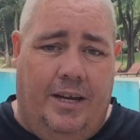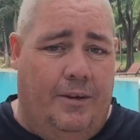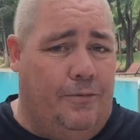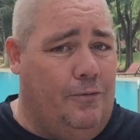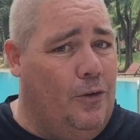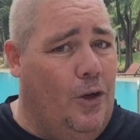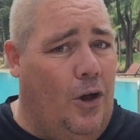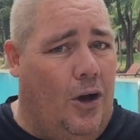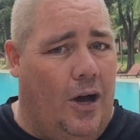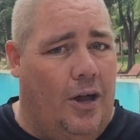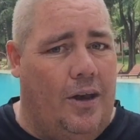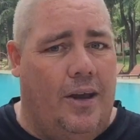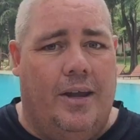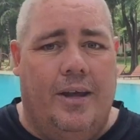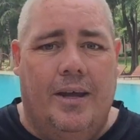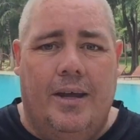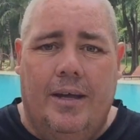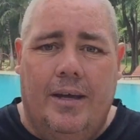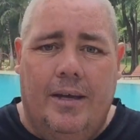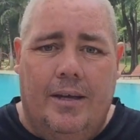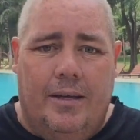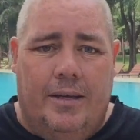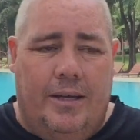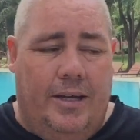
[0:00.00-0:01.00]
If not,
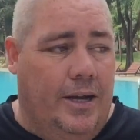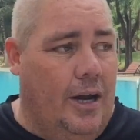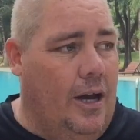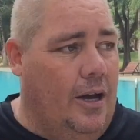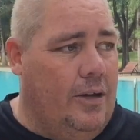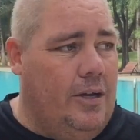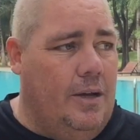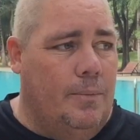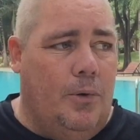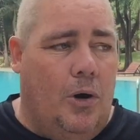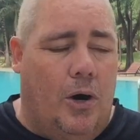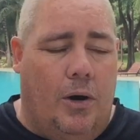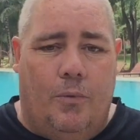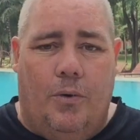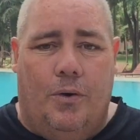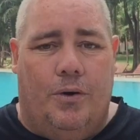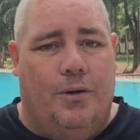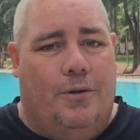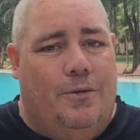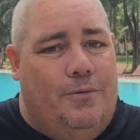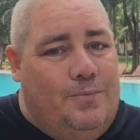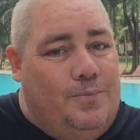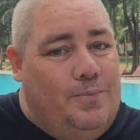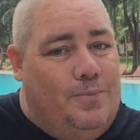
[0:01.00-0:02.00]
you know, you might
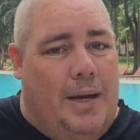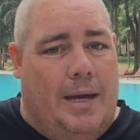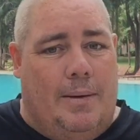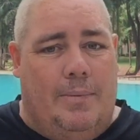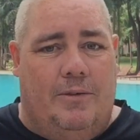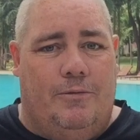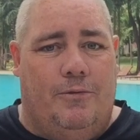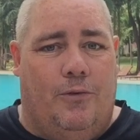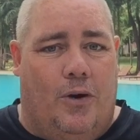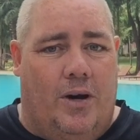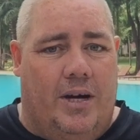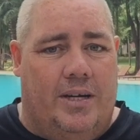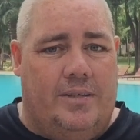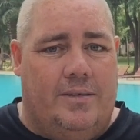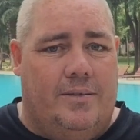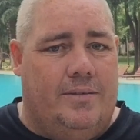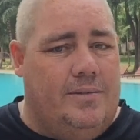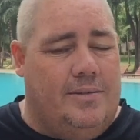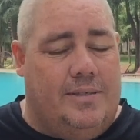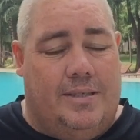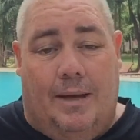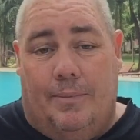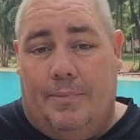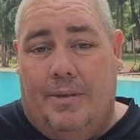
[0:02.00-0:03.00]
want to maybe find
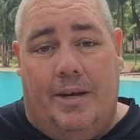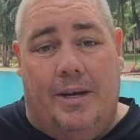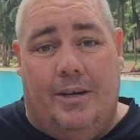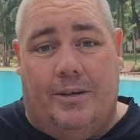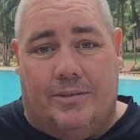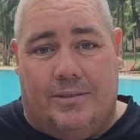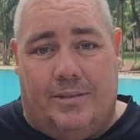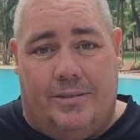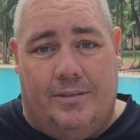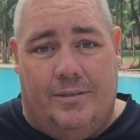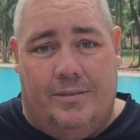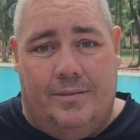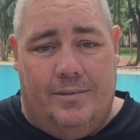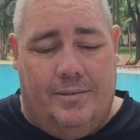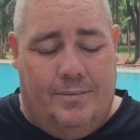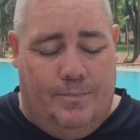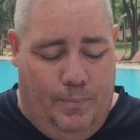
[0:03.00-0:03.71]
something else.